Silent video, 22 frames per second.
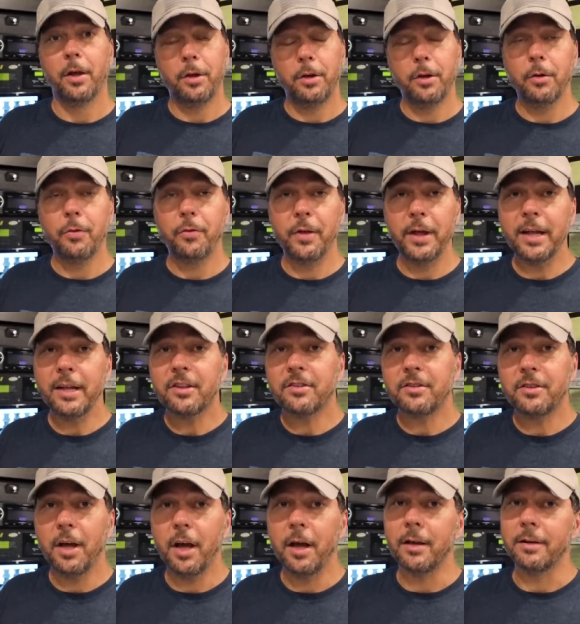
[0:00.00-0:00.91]
you'd think
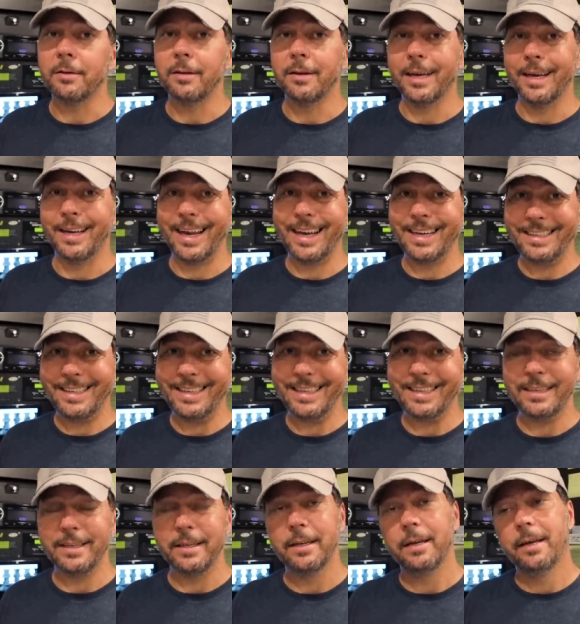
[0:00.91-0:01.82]
it's done, and I
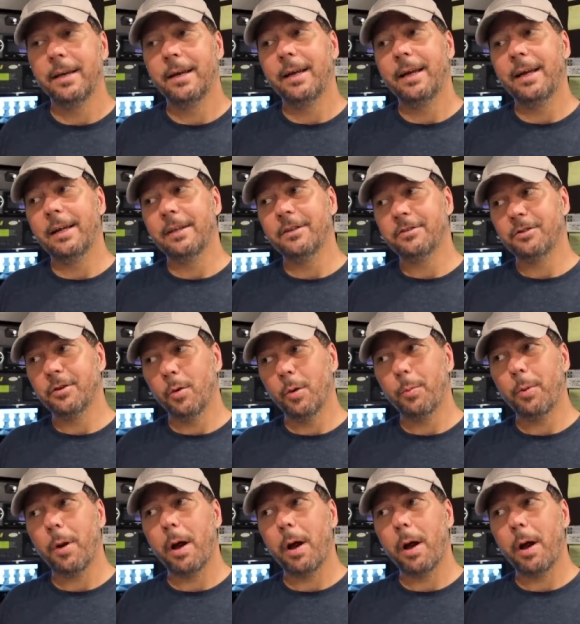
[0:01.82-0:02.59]
did. And so it